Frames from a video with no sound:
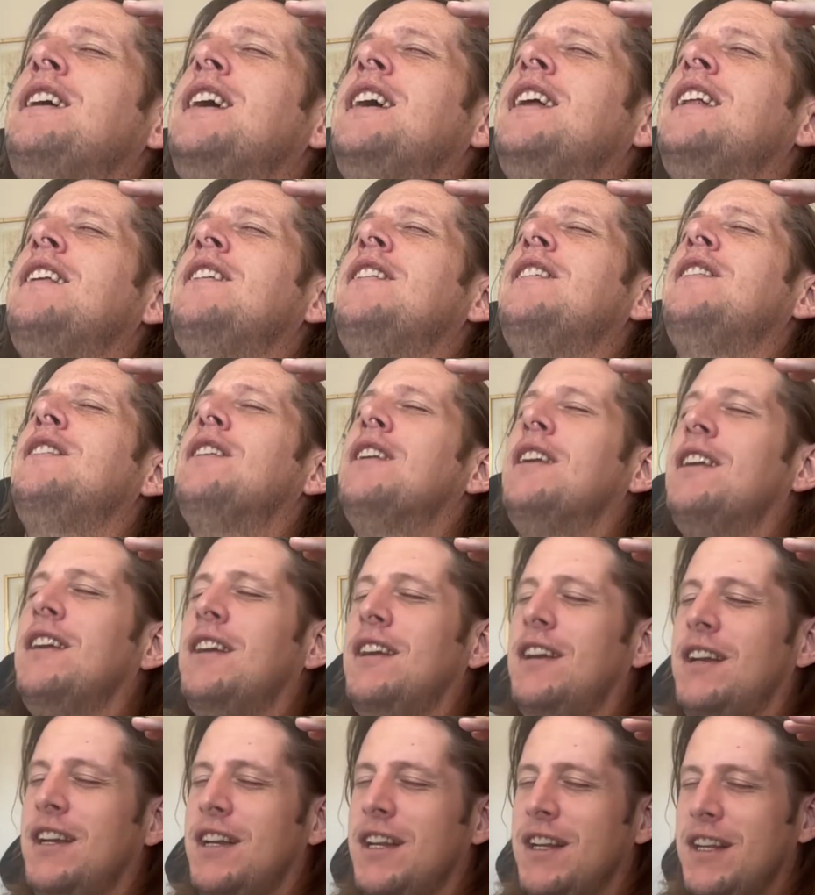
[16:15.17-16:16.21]
And
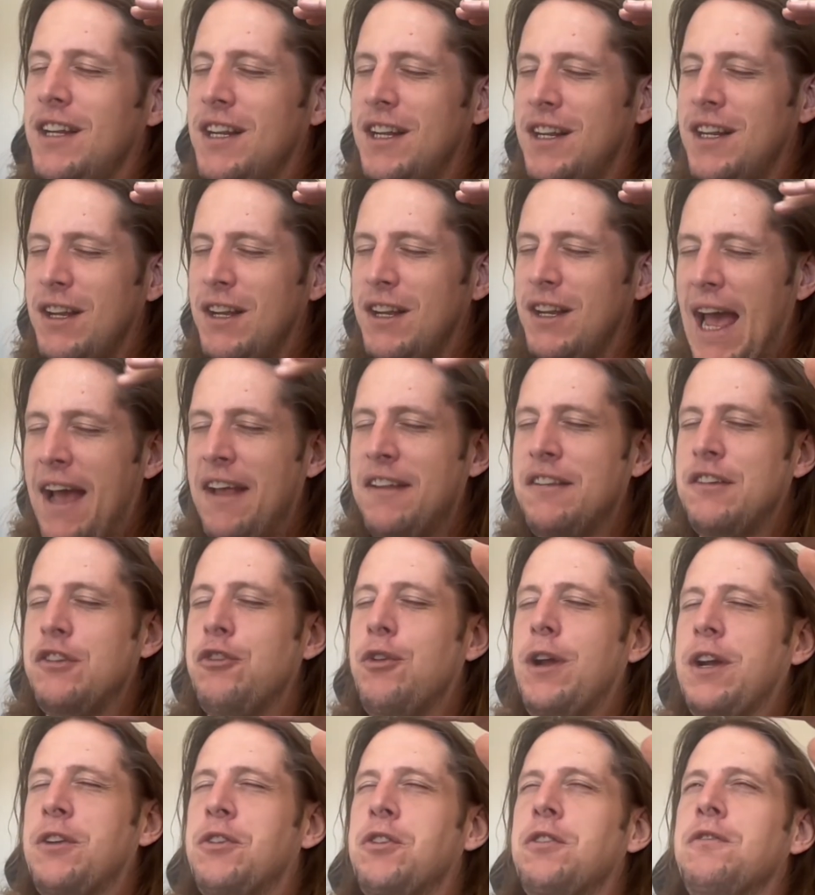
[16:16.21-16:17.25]
as a
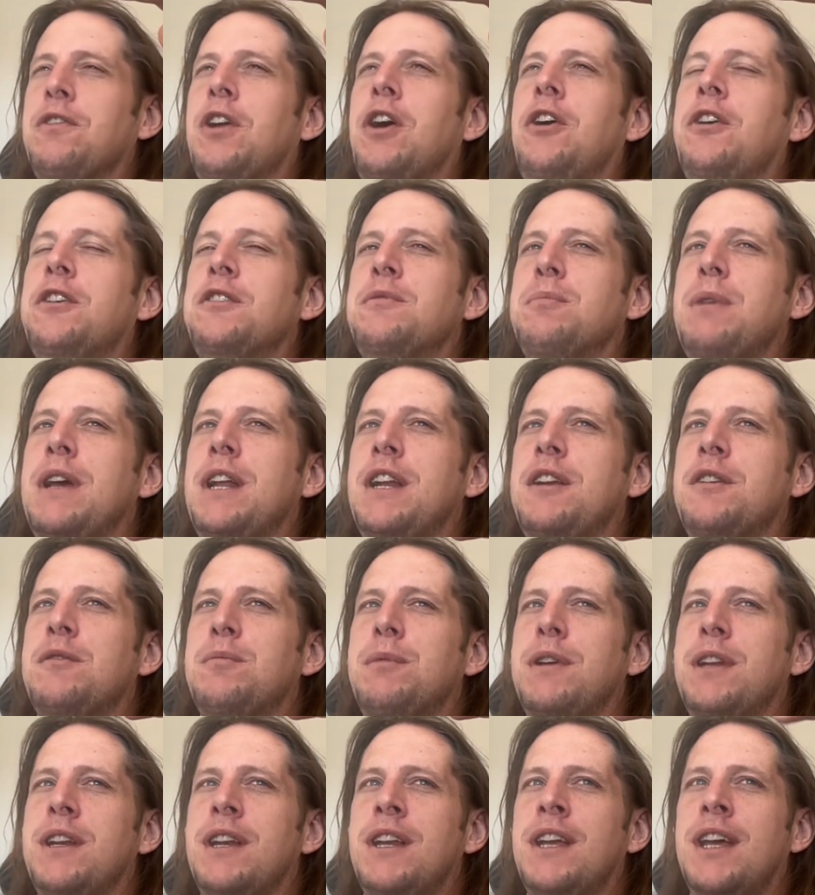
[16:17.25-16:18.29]
director of knowledge
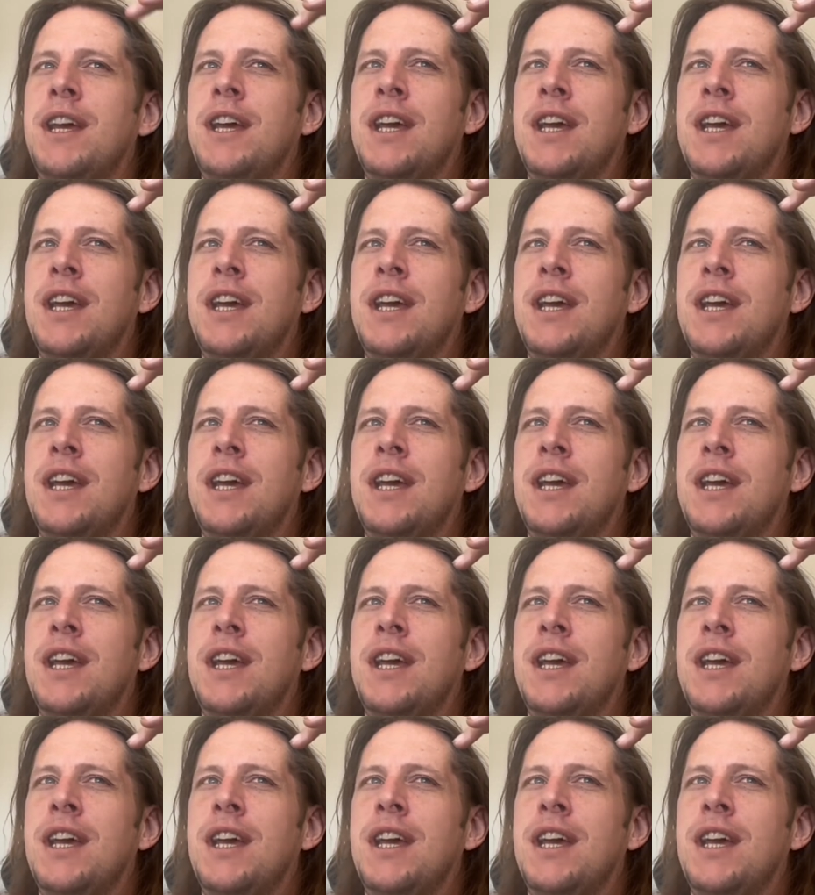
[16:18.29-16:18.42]
management